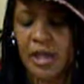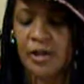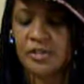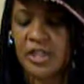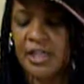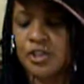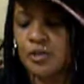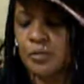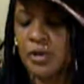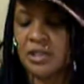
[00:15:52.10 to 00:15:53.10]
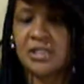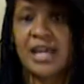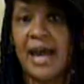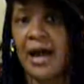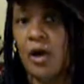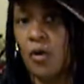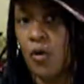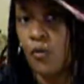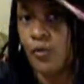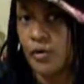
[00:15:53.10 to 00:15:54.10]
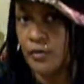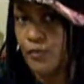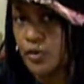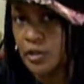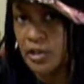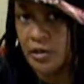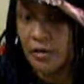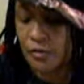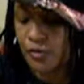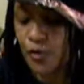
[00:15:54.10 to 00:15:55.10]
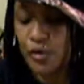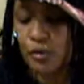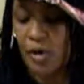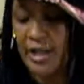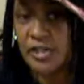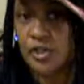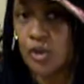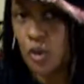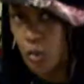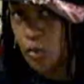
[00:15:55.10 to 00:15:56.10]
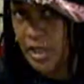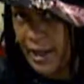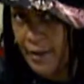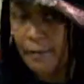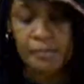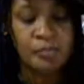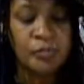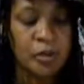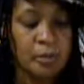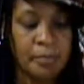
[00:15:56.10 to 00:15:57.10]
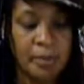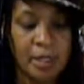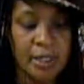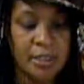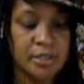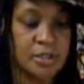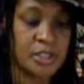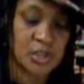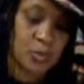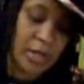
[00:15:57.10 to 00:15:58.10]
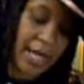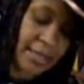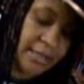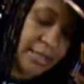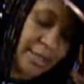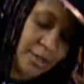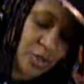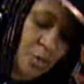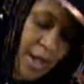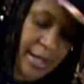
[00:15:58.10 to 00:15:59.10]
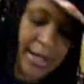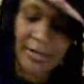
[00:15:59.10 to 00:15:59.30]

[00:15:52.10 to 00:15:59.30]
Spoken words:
theirs, they just put a towel over it for the rice to cool down. But this one had a lid, so I